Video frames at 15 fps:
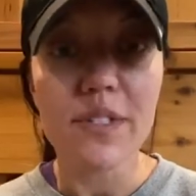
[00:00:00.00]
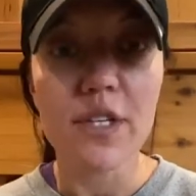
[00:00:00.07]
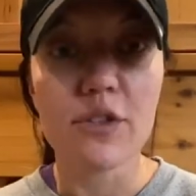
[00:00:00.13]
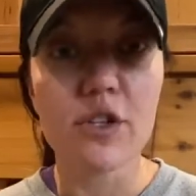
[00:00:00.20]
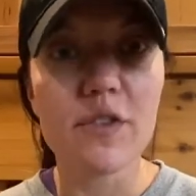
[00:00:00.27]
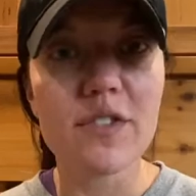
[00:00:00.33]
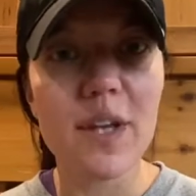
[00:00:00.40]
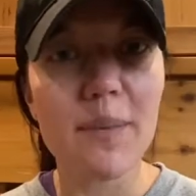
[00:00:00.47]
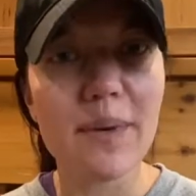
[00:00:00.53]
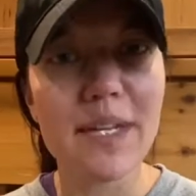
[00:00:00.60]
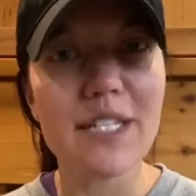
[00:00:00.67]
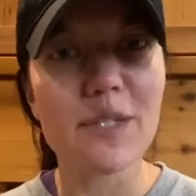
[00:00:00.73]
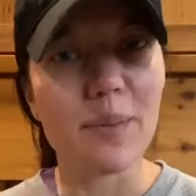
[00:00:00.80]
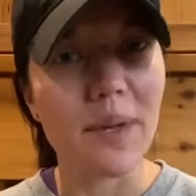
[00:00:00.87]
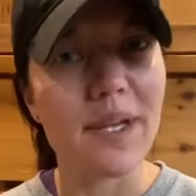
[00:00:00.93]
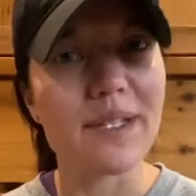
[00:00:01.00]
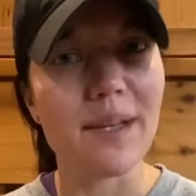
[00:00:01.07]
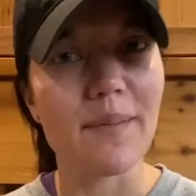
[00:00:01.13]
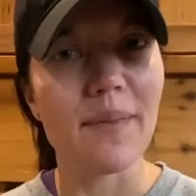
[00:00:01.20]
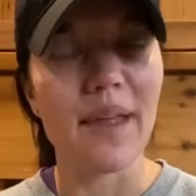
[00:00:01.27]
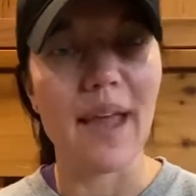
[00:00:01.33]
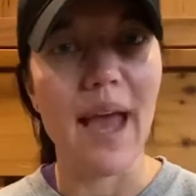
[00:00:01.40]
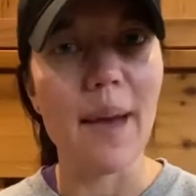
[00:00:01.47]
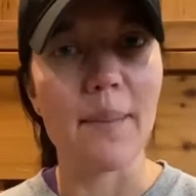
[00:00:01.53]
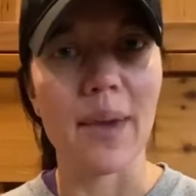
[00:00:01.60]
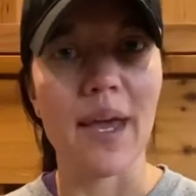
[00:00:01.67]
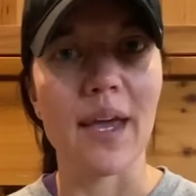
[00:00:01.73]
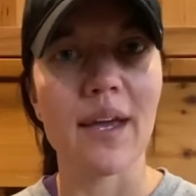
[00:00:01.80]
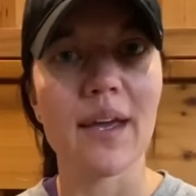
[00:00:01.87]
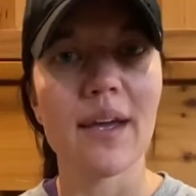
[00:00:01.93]
So if somebody speaks something at
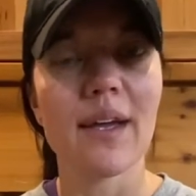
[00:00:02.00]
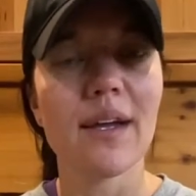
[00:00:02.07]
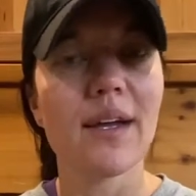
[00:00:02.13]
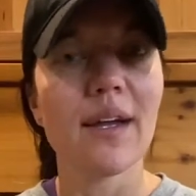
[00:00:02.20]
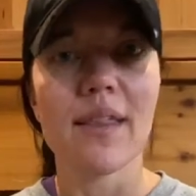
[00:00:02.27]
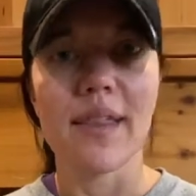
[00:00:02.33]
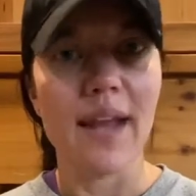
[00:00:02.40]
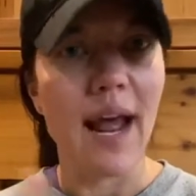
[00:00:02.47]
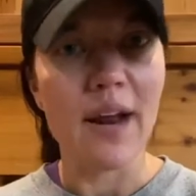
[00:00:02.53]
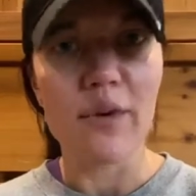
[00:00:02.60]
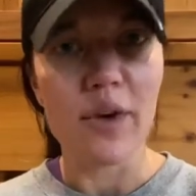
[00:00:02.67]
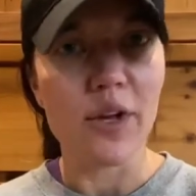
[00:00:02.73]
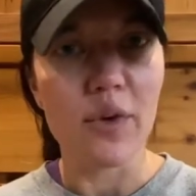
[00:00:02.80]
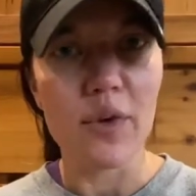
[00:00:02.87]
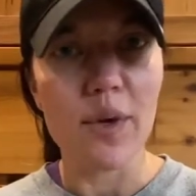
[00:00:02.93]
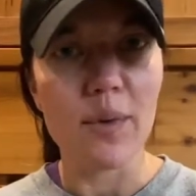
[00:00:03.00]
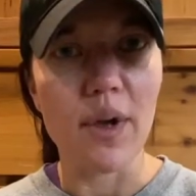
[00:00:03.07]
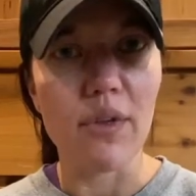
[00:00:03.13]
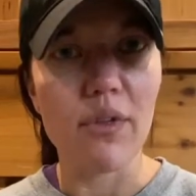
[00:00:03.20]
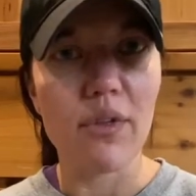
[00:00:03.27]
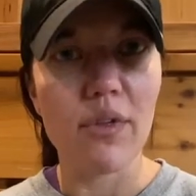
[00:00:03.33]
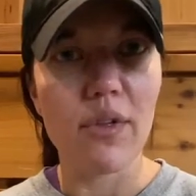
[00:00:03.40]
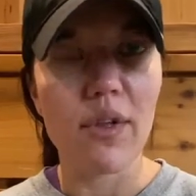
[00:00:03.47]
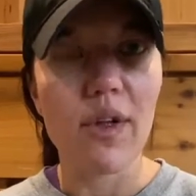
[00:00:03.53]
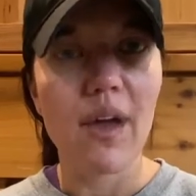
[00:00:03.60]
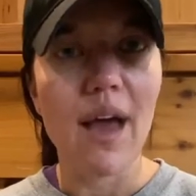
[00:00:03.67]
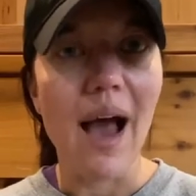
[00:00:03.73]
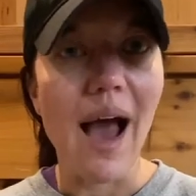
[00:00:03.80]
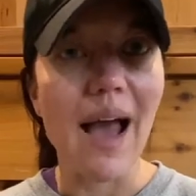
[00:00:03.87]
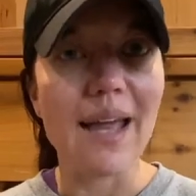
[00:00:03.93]
me that I don't agree with,
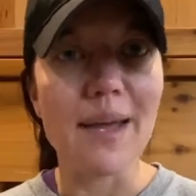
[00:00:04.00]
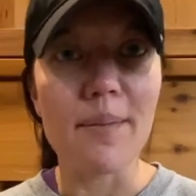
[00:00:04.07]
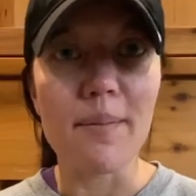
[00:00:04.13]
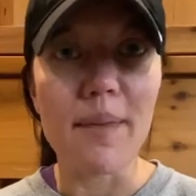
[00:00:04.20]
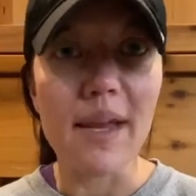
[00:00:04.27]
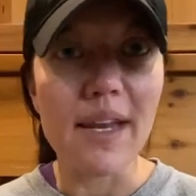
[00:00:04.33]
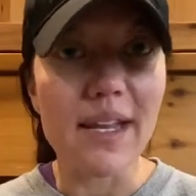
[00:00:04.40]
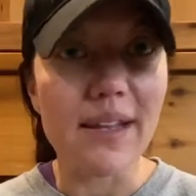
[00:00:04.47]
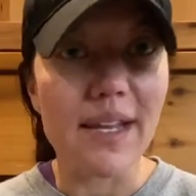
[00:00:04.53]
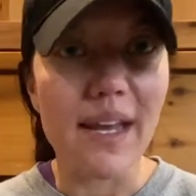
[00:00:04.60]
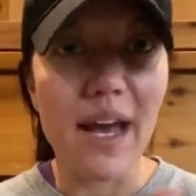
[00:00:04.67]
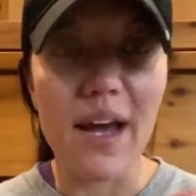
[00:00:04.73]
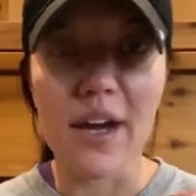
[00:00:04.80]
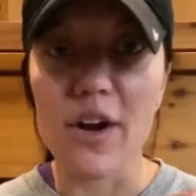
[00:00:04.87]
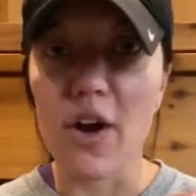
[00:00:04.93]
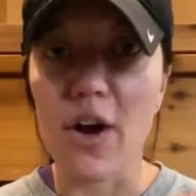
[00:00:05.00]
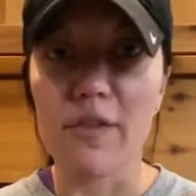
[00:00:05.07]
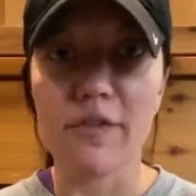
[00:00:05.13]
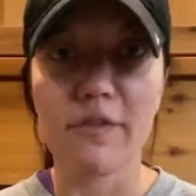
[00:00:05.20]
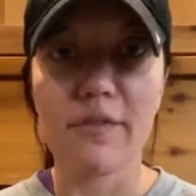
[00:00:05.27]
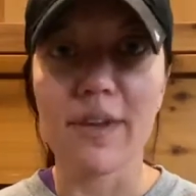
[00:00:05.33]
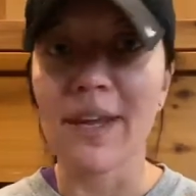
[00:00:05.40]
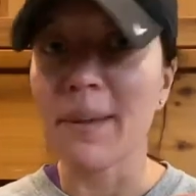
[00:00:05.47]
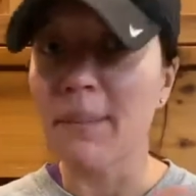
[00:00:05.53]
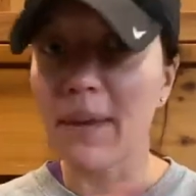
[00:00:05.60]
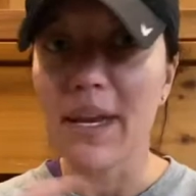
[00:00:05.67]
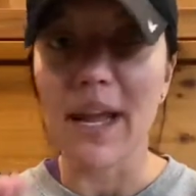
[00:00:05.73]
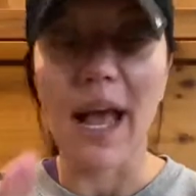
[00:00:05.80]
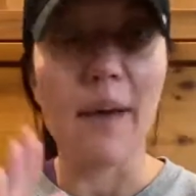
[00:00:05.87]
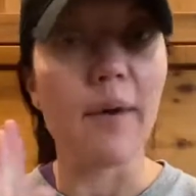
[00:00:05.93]
I immediately cut it off.
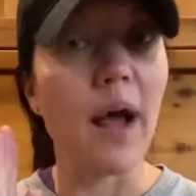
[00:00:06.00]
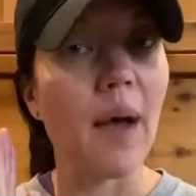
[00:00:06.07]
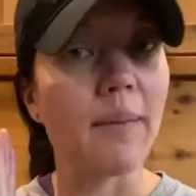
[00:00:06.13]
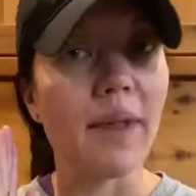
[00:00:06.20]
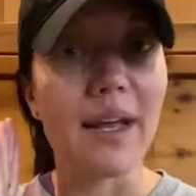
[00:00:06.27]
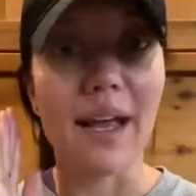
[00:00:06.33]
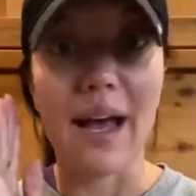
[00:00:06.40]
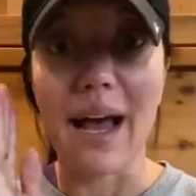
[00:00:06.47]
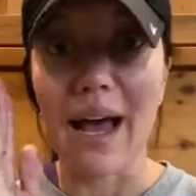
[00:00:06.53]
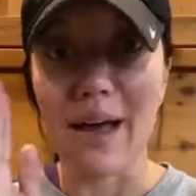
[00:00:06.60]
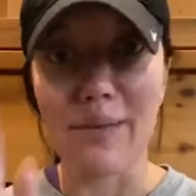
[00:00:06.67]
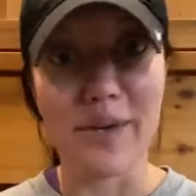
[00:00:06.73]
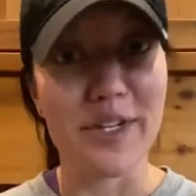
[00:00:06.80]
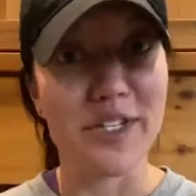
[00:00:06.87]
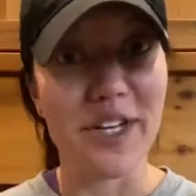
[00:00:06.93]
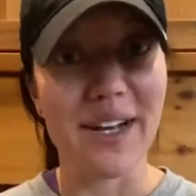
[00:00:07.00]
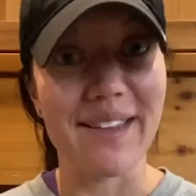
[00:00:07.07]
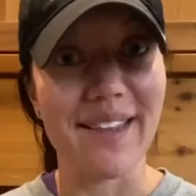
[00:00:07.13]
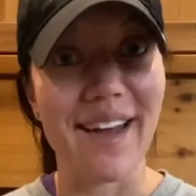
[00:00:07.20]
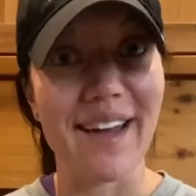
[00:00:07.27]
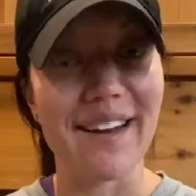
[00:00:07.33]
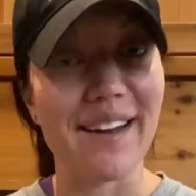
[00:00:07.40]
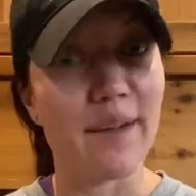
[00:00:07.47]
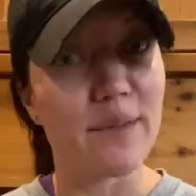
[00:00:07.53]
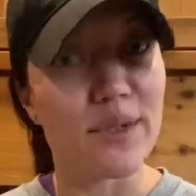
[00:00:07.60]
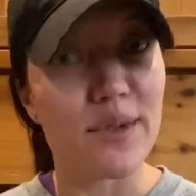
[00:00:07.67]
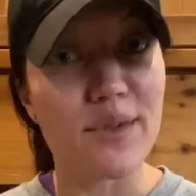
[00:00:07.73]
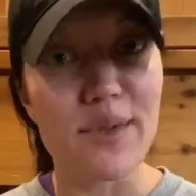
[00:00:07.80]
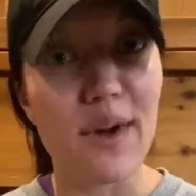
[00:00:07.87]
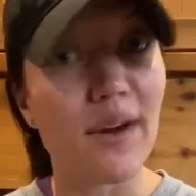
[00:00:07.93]
Immedi- I, I'm like, I reject that. I'm
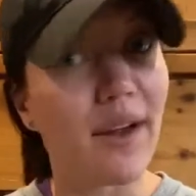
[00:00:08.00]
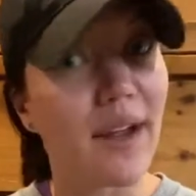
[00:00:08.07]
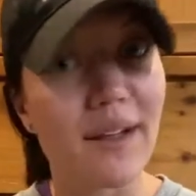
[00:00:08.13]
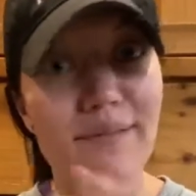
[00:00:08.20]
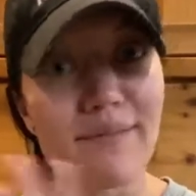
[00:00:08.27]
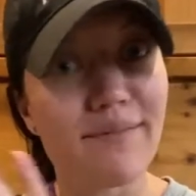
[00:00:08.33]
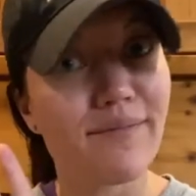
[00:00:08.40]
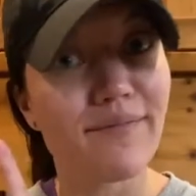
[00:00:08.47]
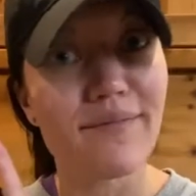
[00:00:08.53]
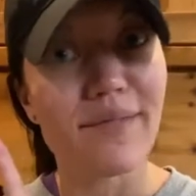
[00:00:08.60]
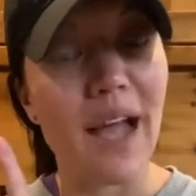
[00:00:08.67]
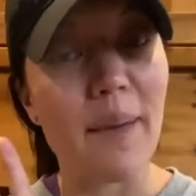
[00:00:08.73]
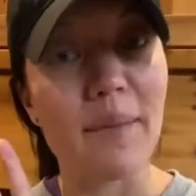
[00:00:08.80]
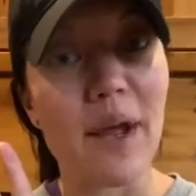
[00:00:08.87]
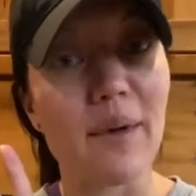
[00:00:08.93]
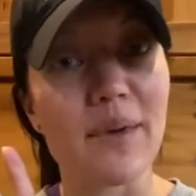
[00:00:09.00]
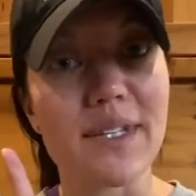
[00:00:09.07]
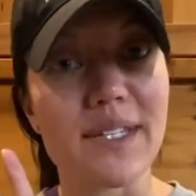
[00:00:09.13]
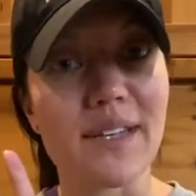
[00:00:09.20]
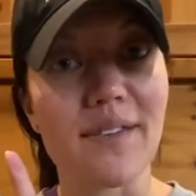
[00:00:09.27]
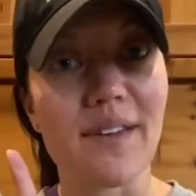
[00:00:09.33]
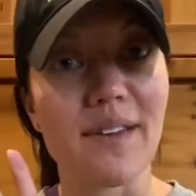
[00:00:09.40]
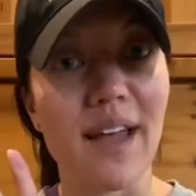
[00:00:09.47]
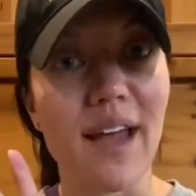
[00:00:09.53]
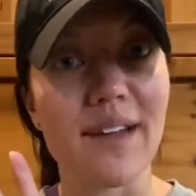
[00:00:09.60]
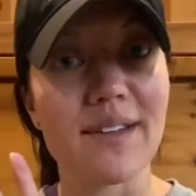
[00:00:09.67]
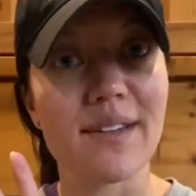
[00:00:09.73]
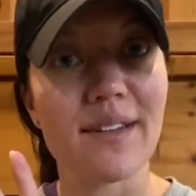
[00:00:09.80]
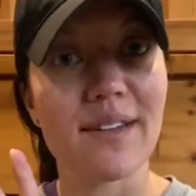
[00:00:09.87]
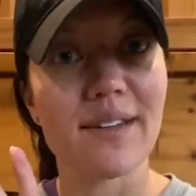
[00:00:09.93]
so sorry. I'm not receiving
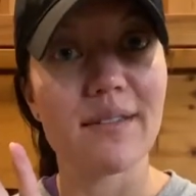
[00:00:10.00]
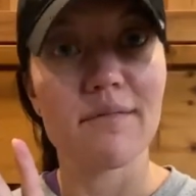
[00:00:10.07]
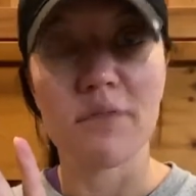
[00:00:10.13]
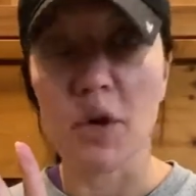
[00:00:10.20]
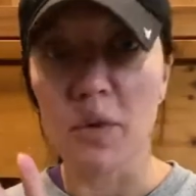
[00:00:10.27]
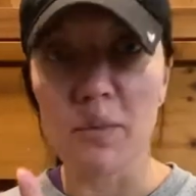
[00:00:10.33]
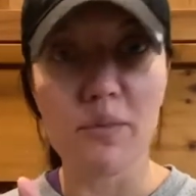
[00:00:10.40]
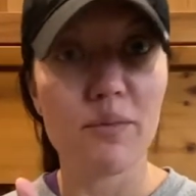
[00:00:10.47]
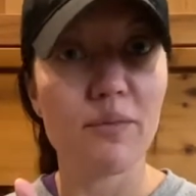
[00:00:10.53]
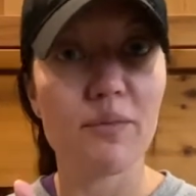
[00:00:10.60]
that. Nope.